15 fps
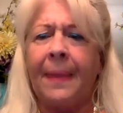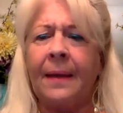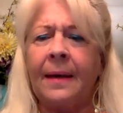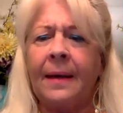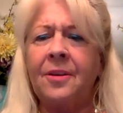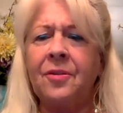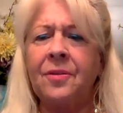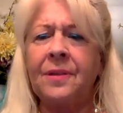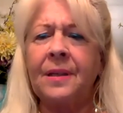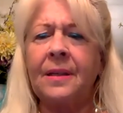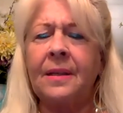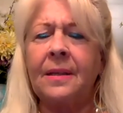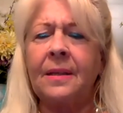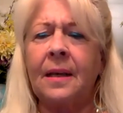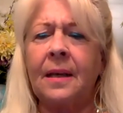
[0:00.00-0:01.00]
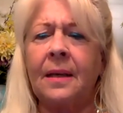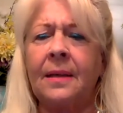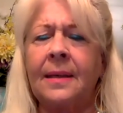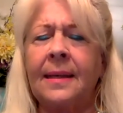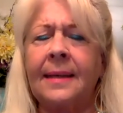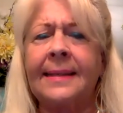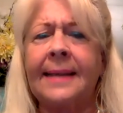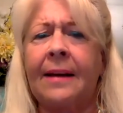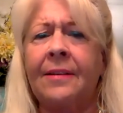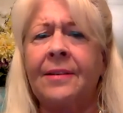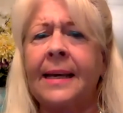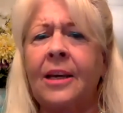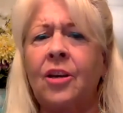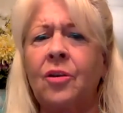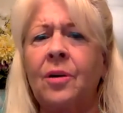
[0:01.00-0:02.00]
it sounds
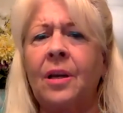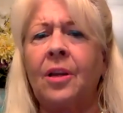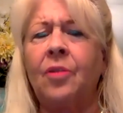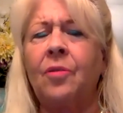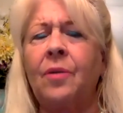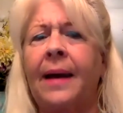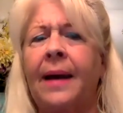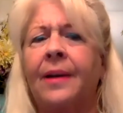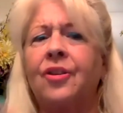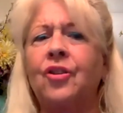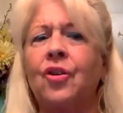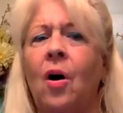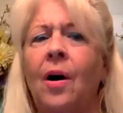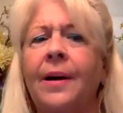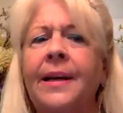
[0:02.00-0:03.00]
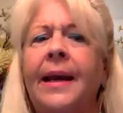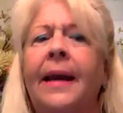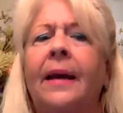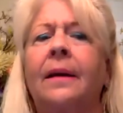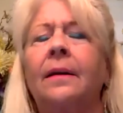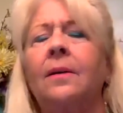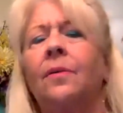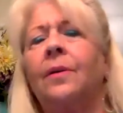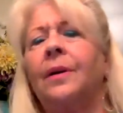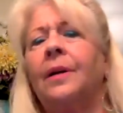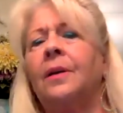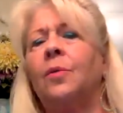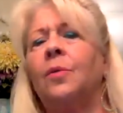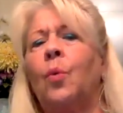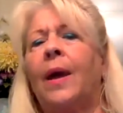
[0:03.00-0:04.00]
like you had a dawning or
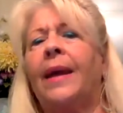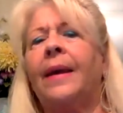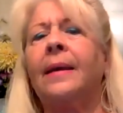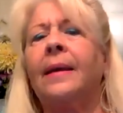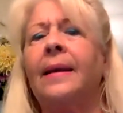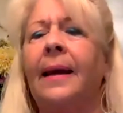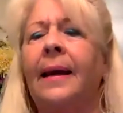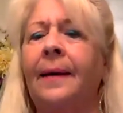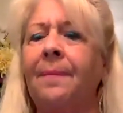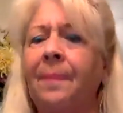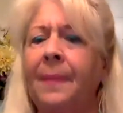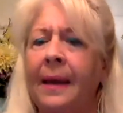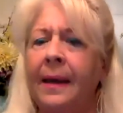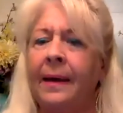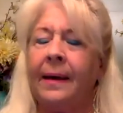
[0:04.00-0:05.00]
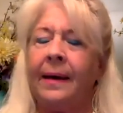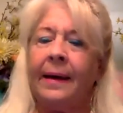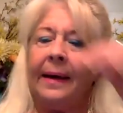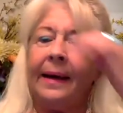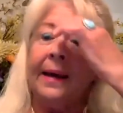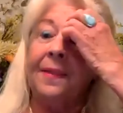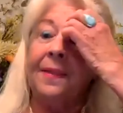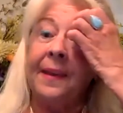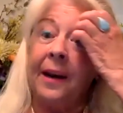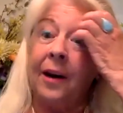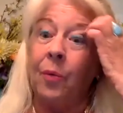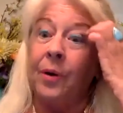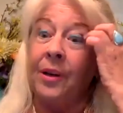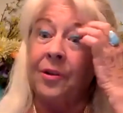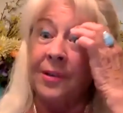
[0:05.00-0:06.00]
an awakening in there
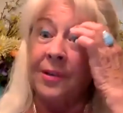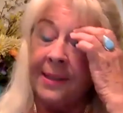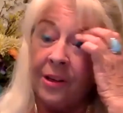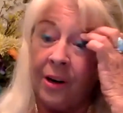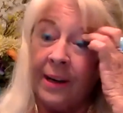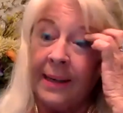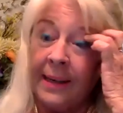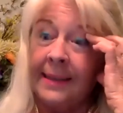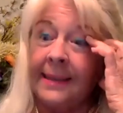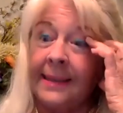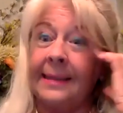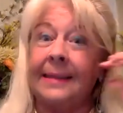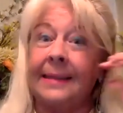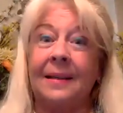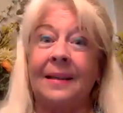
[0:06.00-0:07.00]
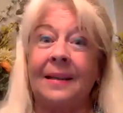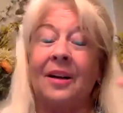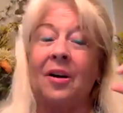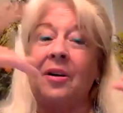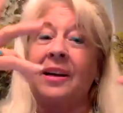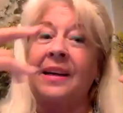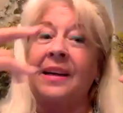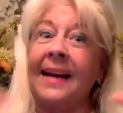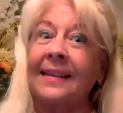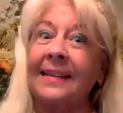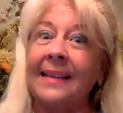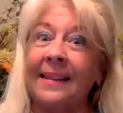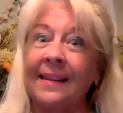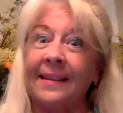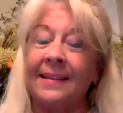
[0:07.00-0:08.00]
where you started,
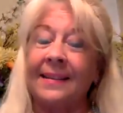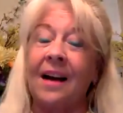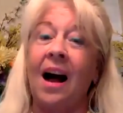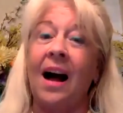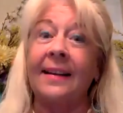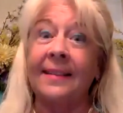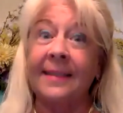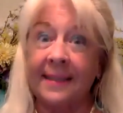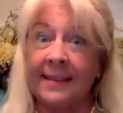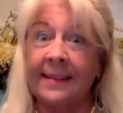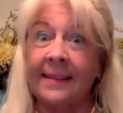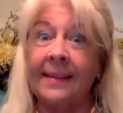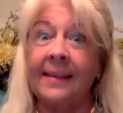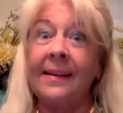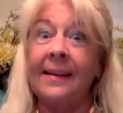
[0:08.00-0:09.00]
connecting the dots.